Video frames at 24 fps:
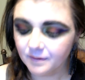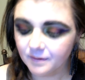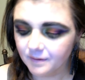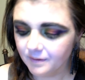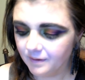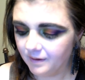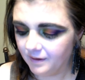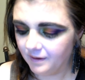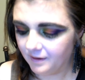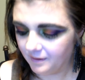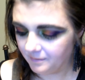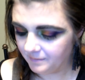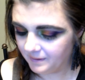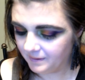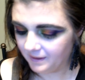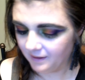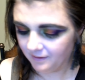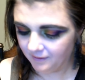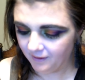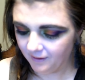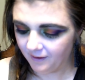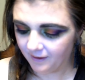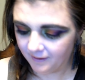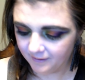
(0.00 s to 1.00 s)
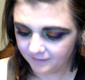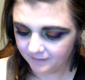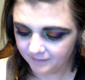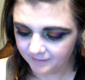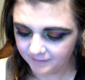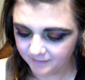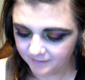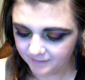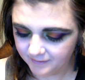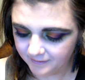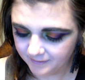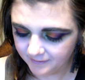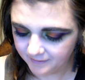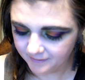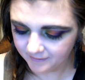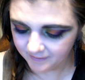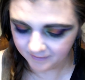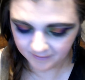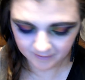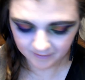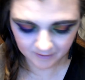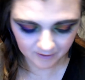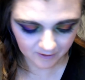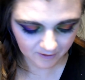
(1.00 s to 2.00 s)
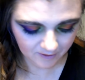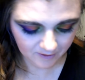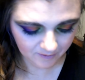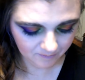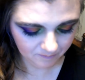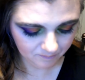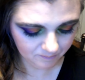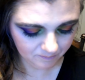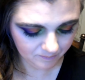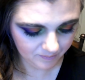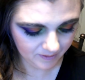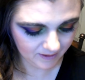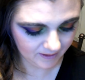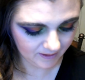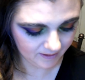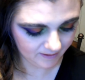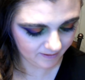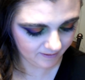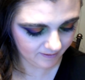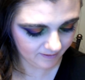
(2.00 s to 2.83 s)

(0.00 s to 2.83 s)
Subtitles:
and I mean a lot. But